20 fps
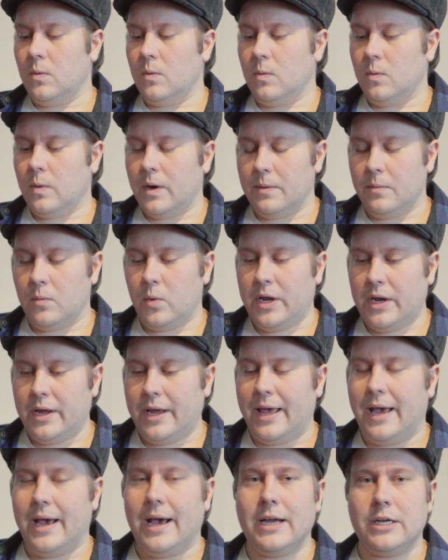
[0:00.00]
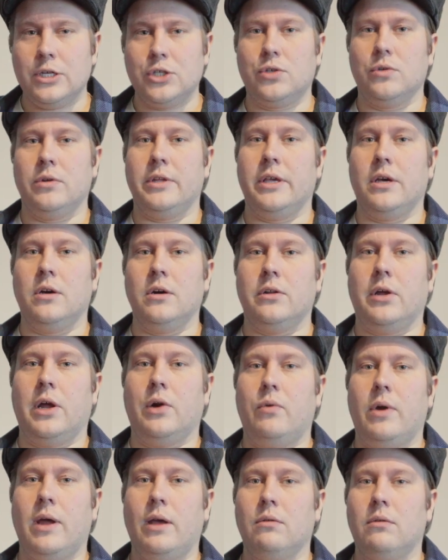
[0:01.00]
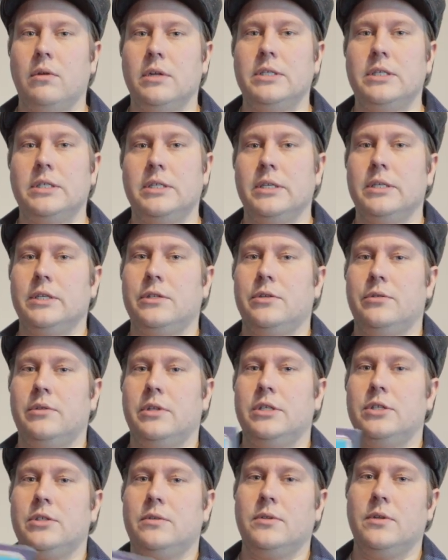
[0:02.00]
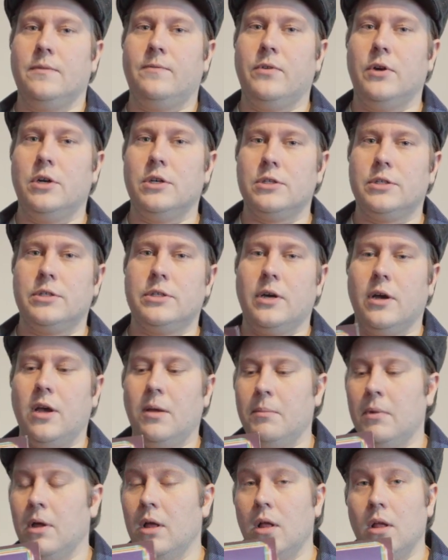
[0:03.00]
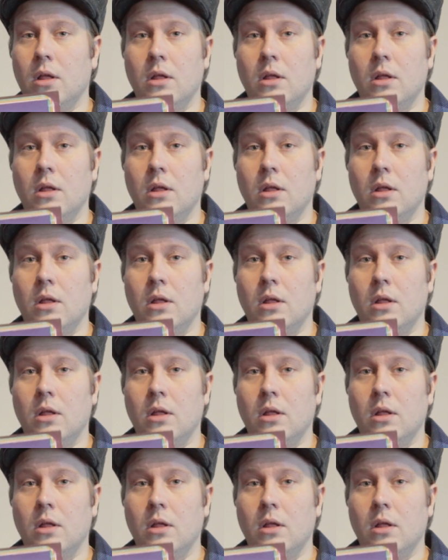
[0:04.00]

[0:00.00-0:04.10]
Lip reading: when I actually got around listening to this the first time,